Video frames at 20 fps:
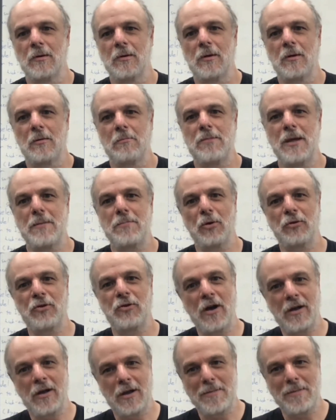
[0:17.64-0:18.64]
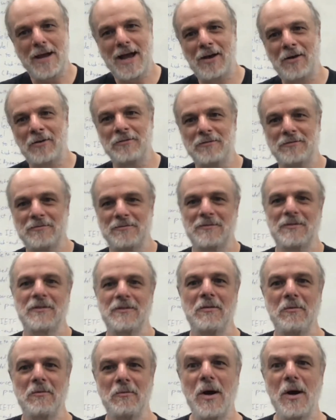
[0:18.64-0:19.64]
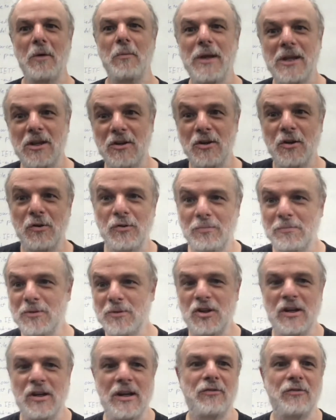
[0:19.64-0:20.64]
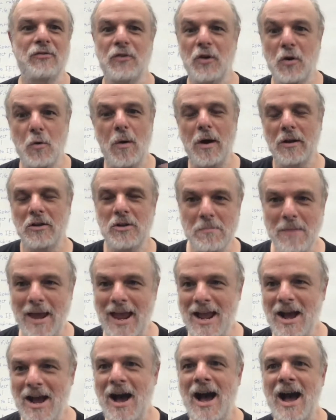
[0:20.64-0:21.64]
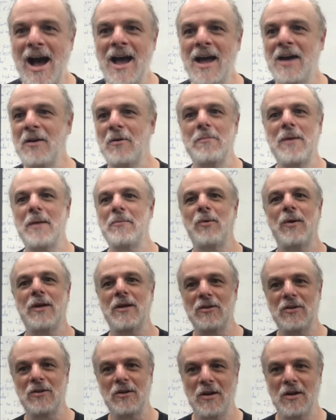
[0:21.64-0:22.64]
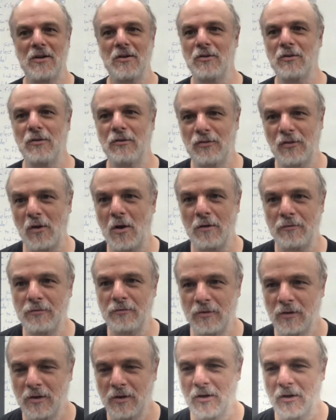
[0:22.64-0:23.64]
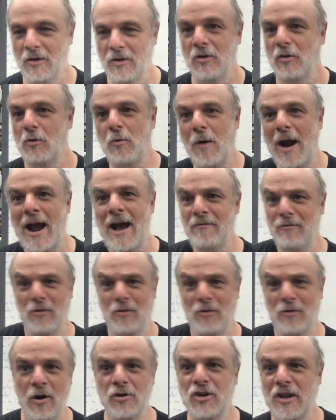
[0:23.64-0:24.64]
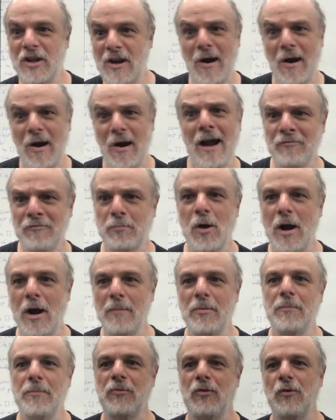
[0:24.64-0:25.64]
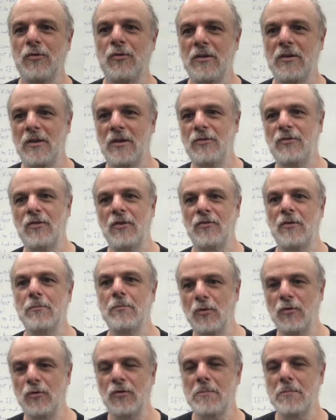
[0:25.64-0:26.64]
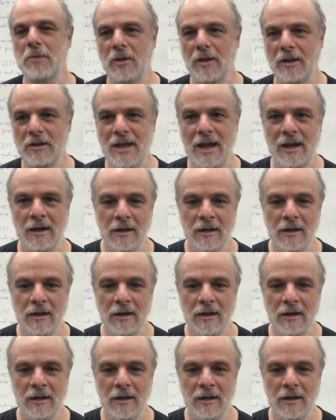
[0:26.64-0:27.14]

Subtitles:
People talk about, well, we can use machines for quantum AI, or maybe we can solve large graph problems using these systems or something like that.